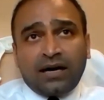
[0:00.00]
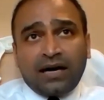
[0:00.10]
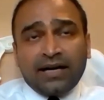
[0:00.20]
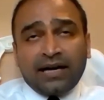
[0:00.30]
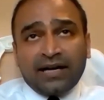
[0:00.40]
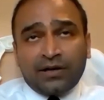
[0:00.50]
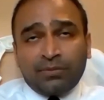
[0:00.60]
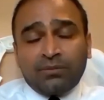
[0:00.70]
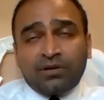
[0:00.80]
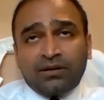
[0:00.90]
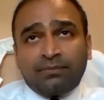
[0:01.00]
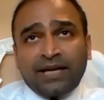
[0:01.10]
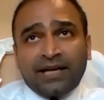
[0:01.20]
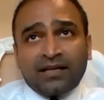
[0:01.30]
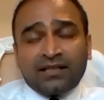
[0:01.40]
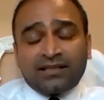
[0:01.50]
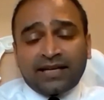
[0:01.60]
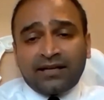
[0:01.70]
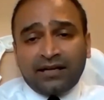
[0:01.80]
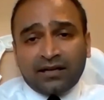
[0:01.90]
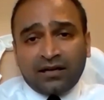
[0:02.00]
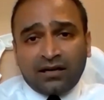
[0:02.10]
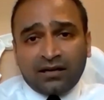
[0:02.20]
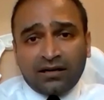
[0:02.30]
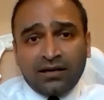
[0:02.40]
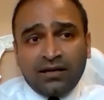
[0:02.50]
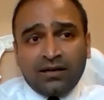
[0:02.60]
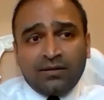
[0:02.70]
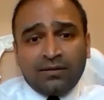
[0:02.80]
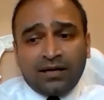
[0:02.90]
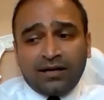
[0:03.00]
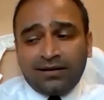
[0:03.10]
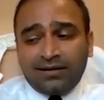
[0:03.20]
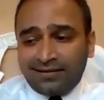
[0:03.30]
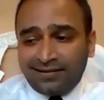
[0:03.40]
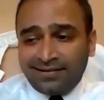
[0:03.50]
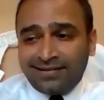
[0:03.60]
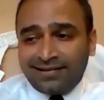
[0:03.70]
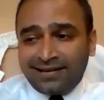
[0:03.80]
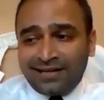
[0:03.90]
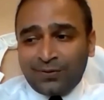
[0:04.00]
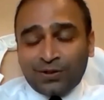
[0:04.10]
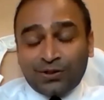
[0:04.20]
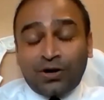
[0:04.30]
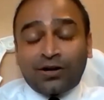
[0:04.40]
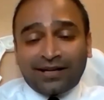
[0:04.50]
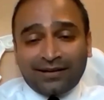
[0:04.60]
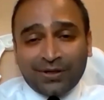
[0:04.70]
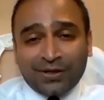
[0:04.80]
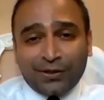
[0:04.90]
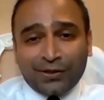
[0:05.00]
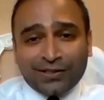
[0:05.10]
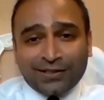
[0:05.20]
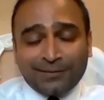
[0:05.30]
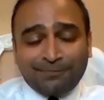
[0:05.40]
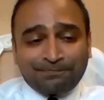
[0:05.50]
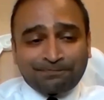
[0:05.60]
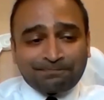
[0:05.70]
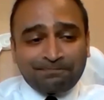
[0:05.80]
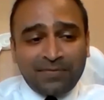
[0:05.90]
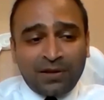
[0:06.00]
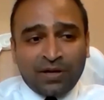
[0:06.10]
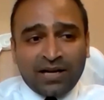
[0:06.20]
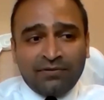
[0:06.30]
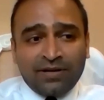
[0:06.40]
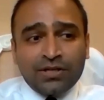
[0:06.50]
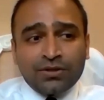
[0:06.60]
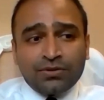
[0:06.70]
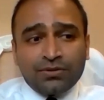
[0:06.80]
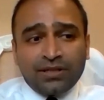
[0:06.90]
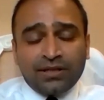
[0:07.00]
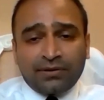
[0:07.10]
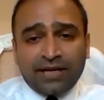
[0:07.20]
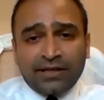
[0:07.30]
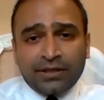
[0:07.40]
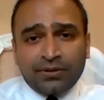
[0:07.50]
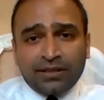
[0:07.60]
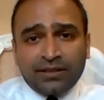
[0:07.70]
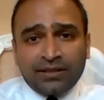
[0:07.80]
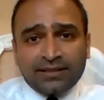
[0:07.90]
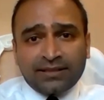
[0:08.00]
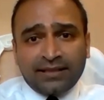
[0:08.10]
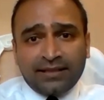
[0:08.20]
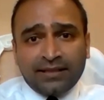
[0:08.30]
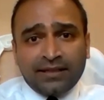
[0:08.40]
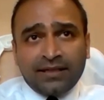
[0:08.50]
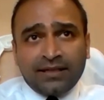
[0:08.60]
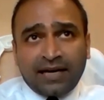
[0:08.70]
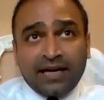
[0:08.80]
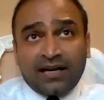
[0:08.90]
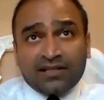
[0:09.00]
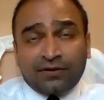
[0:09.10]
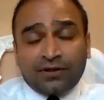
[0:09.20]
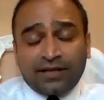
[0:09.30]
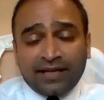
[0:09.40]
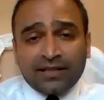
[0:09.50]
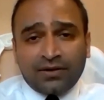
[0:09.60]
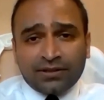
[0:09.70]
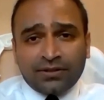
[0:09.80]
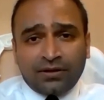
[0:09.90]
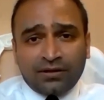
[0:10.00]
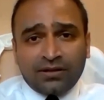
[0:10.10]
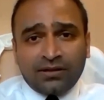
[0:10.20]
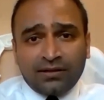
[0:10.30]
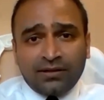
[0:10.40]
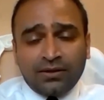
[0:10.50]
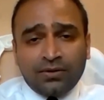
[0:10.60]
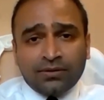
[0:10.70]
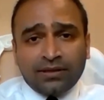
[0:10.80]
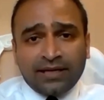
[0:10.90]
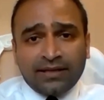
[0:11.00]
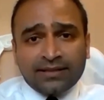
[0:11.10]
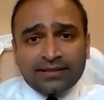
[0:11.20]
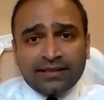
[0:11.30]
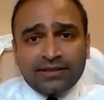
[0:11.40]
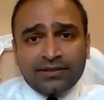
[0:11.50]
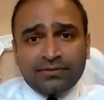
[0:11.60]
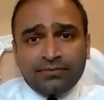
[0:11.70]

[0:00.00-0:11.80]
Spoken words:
I remember getting a secondhand car, and it was shocking because when I went to the credit union, they said, I asked for a $10,000 loan, and they said,